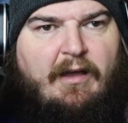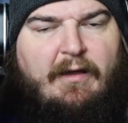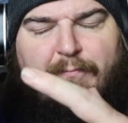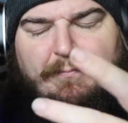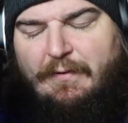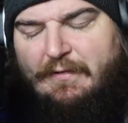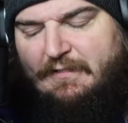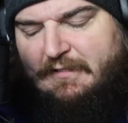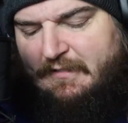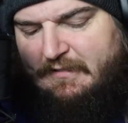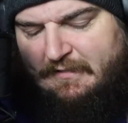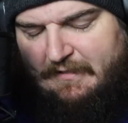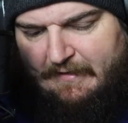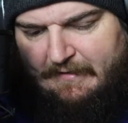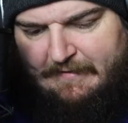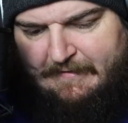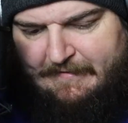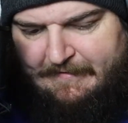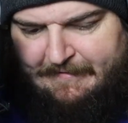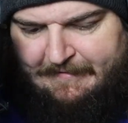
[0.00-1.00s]
up. It's just,
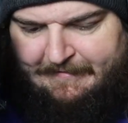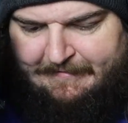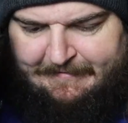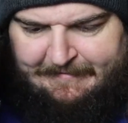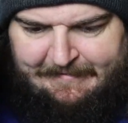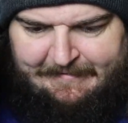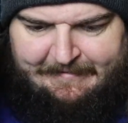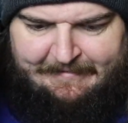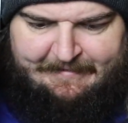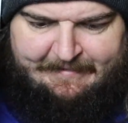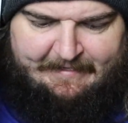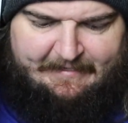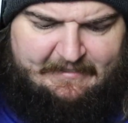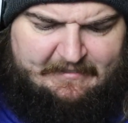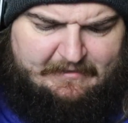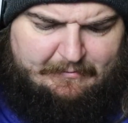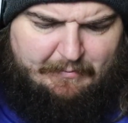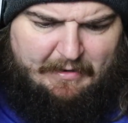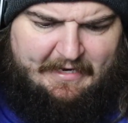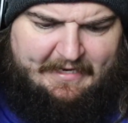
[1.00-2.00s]
it
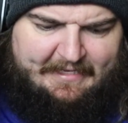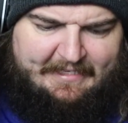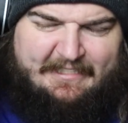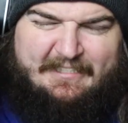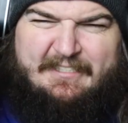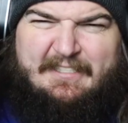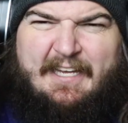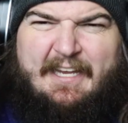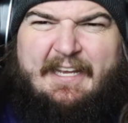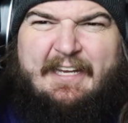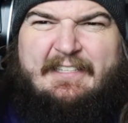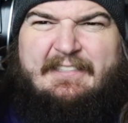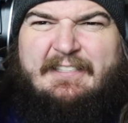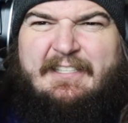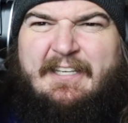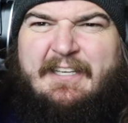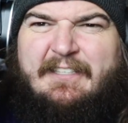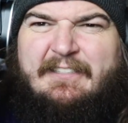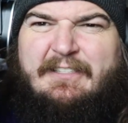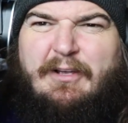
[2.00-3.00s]
doesn't make any
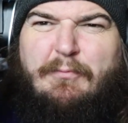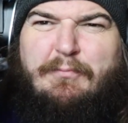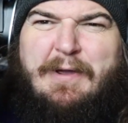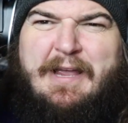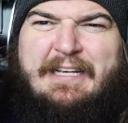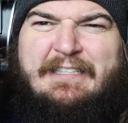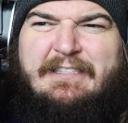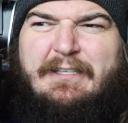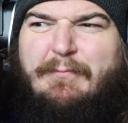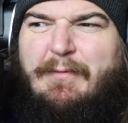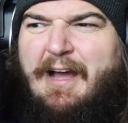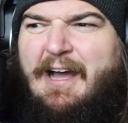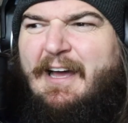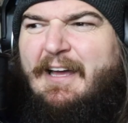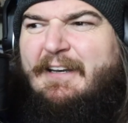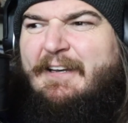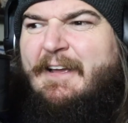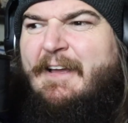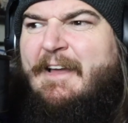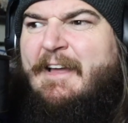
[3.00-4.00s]
sense. So peace of
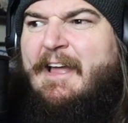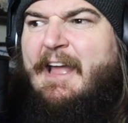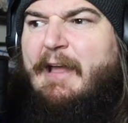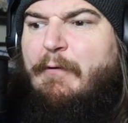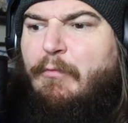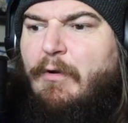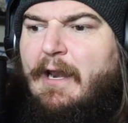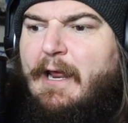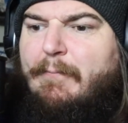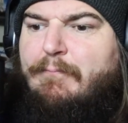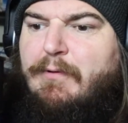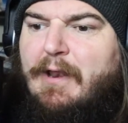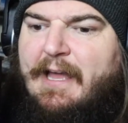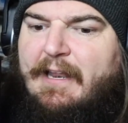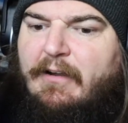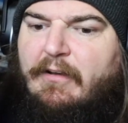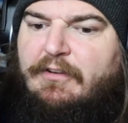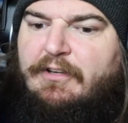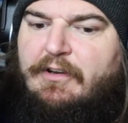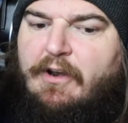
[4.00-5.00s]
mind. And what I
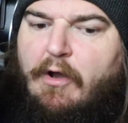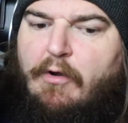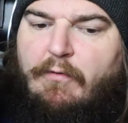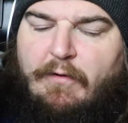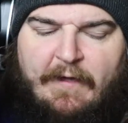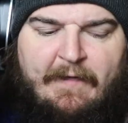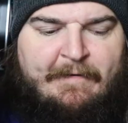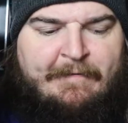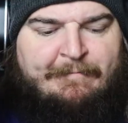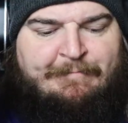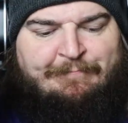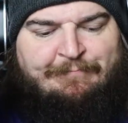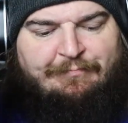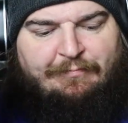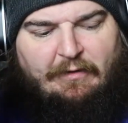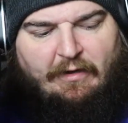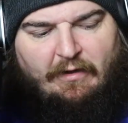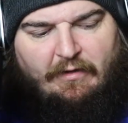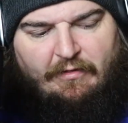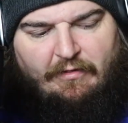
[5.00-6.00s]
plan on, you know,
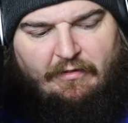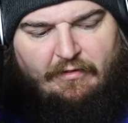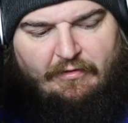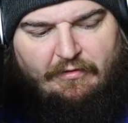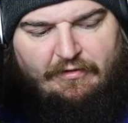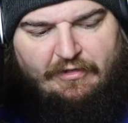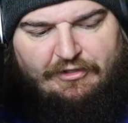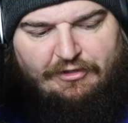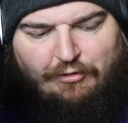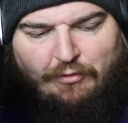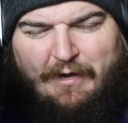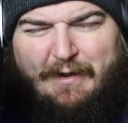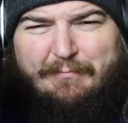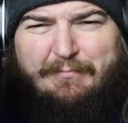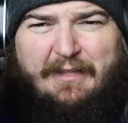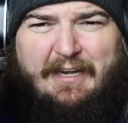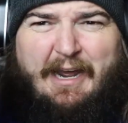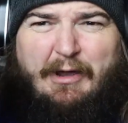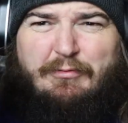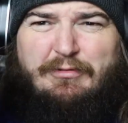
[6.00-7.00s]
the
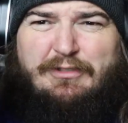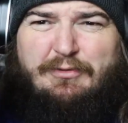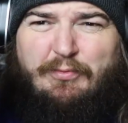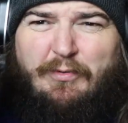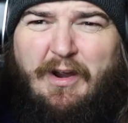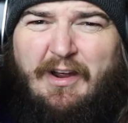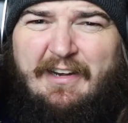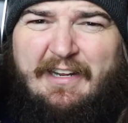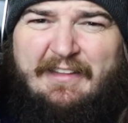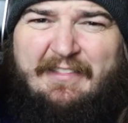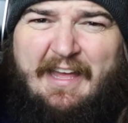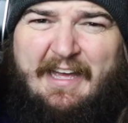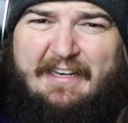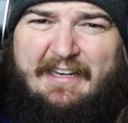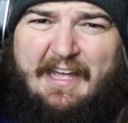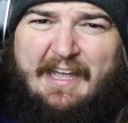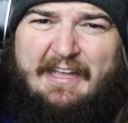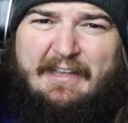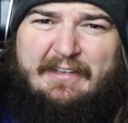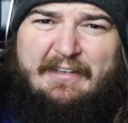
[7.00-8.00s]
trip that I was running
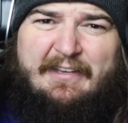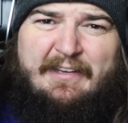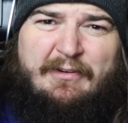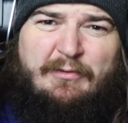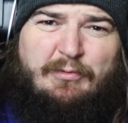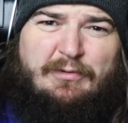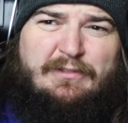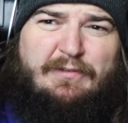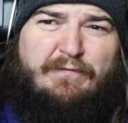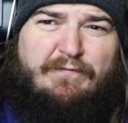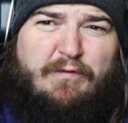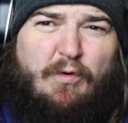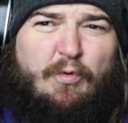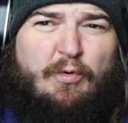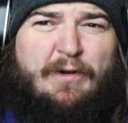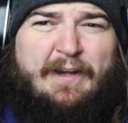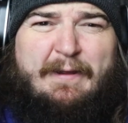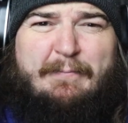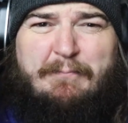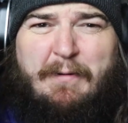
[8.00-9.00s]
that day was
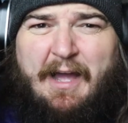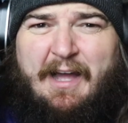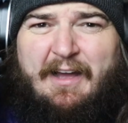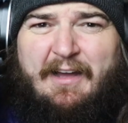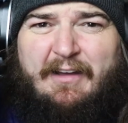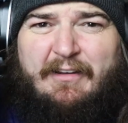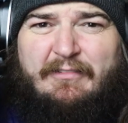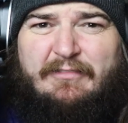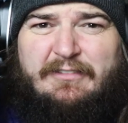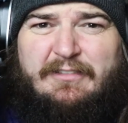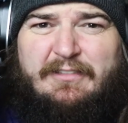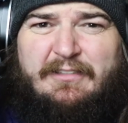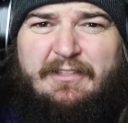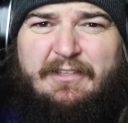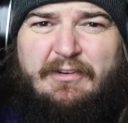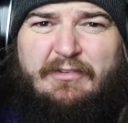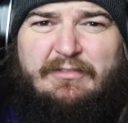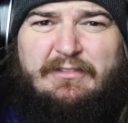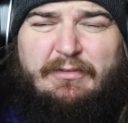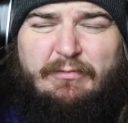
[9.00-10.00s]
40 miles.
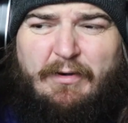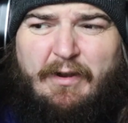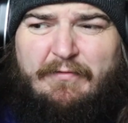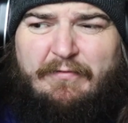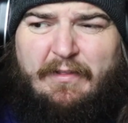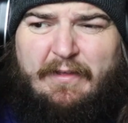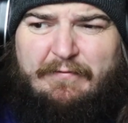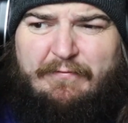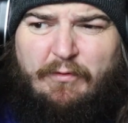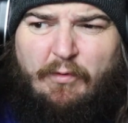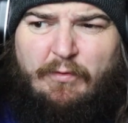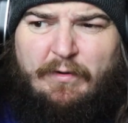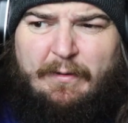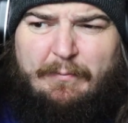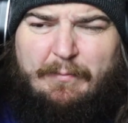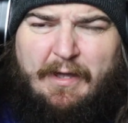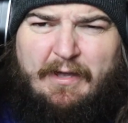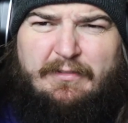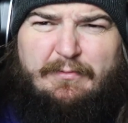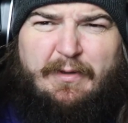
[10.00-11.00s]
You know, it was roughly
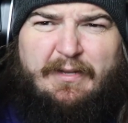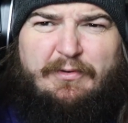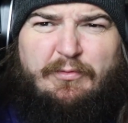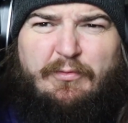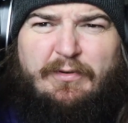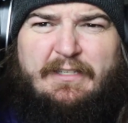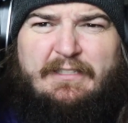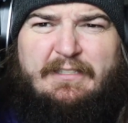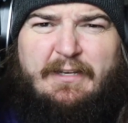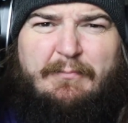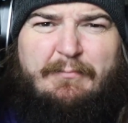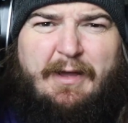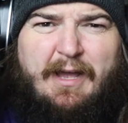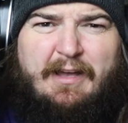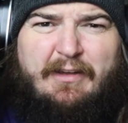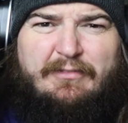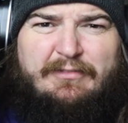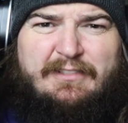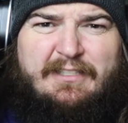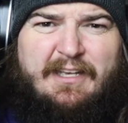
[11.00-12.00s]
40 miles, about 20-something
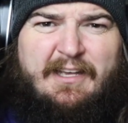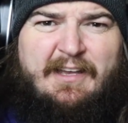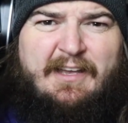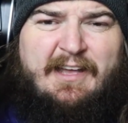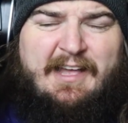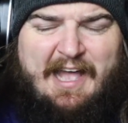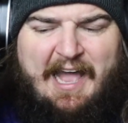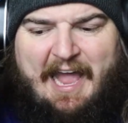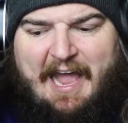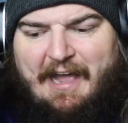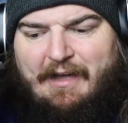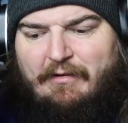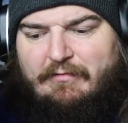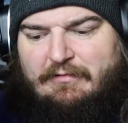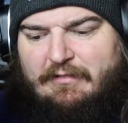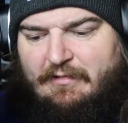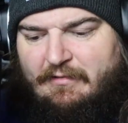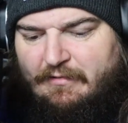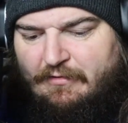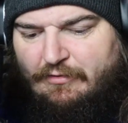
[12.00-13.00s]
miles
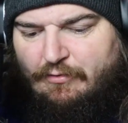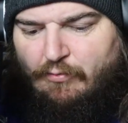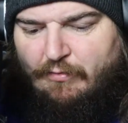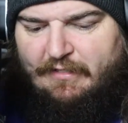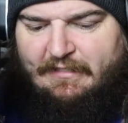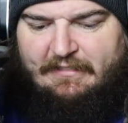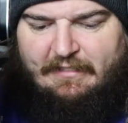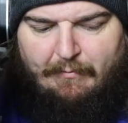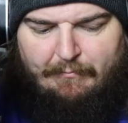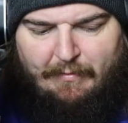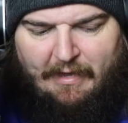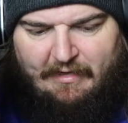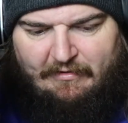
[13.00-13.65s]
out, 20-something